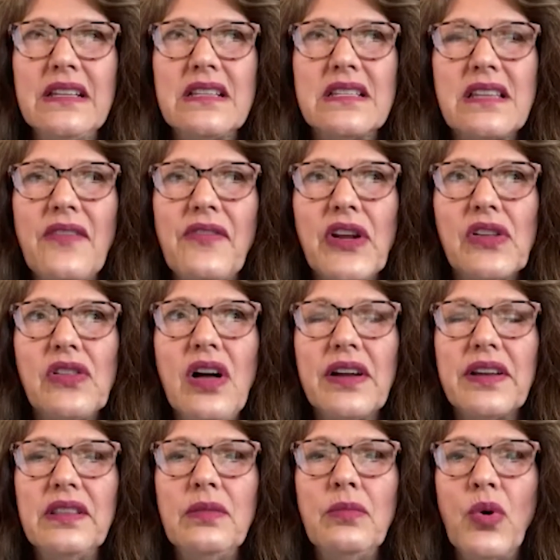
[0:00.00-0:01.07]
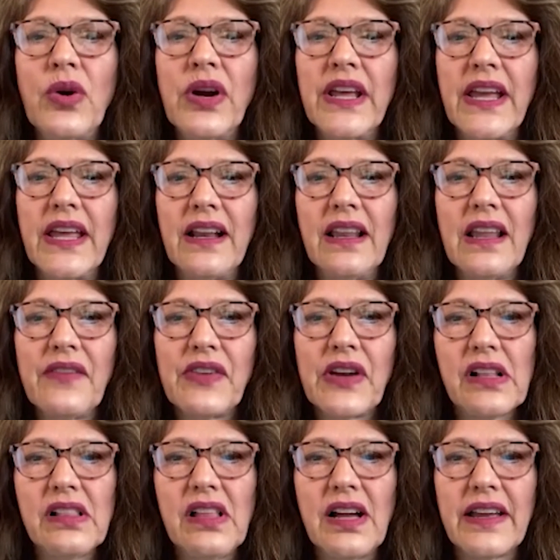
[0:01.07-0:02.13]
7 o'clock in the morning and 11
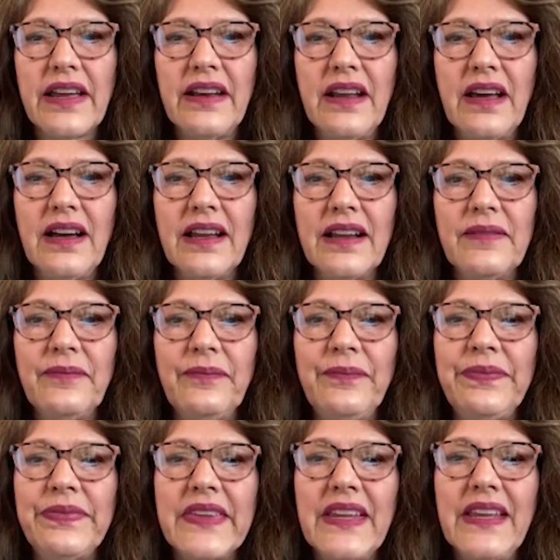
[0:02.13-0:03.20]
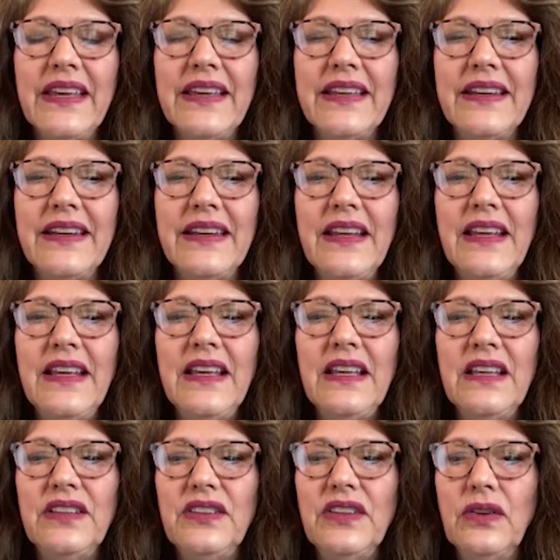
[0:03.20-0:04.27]
o'clock at night. And,
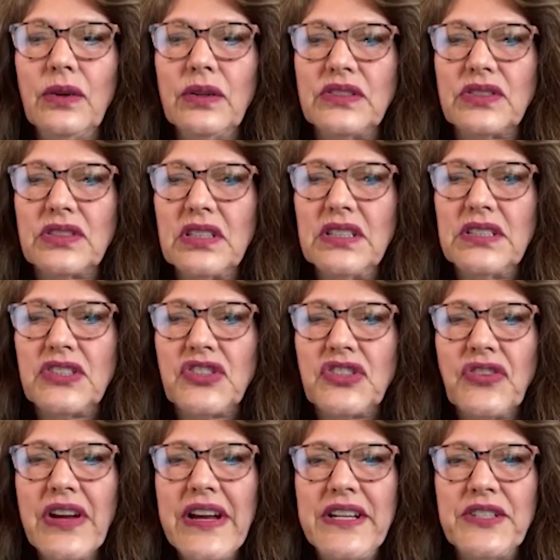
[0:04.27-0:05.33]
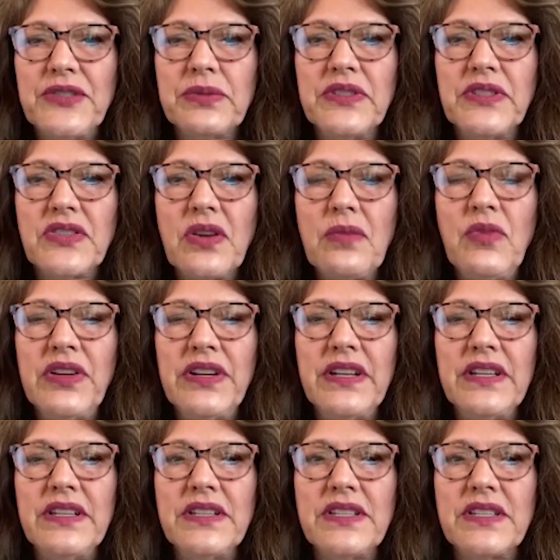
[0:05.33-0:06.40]
you know, it's, it's strange. Someone
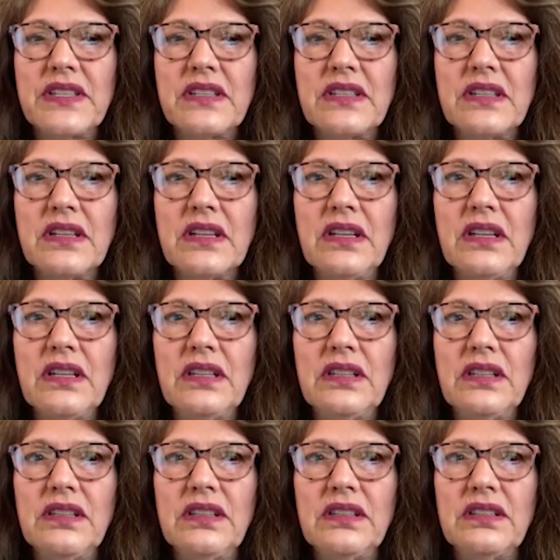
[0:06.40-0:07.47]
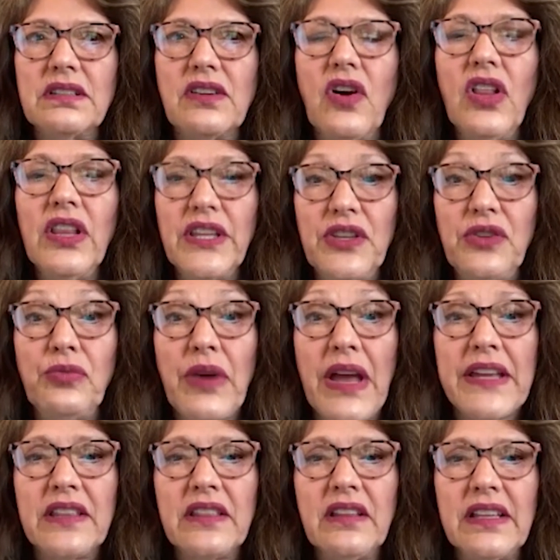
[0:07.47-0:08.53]
is calling you
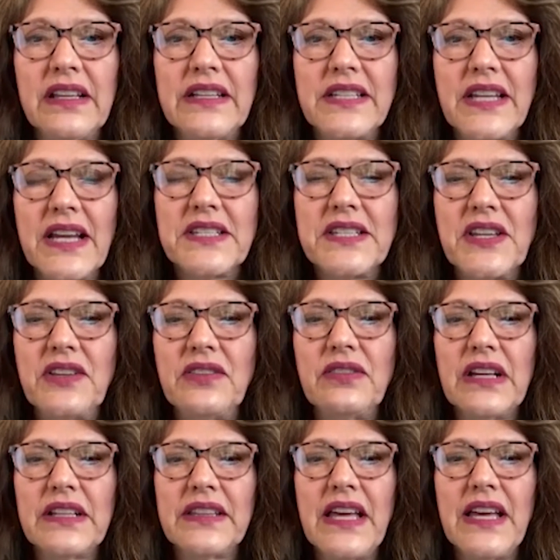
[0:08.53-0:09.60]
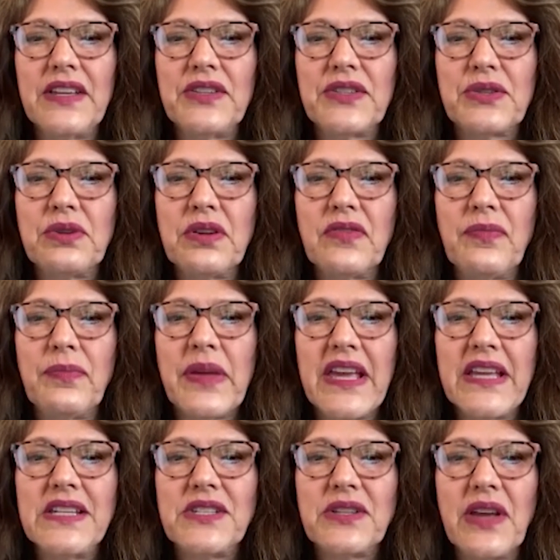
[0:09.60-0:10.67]
regularly and texting like that. You sort of
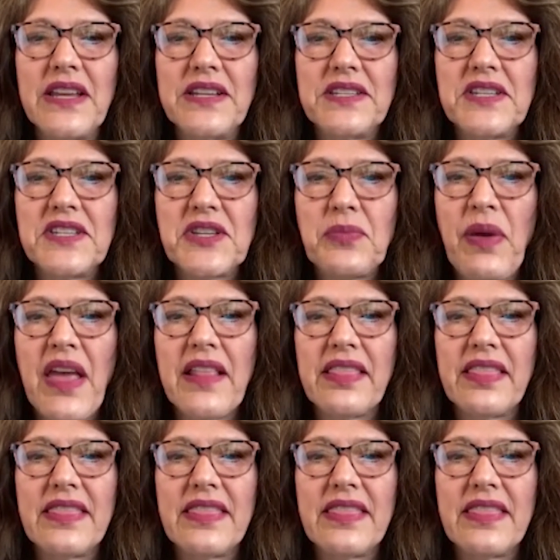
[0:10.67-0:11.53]
begin to anticipate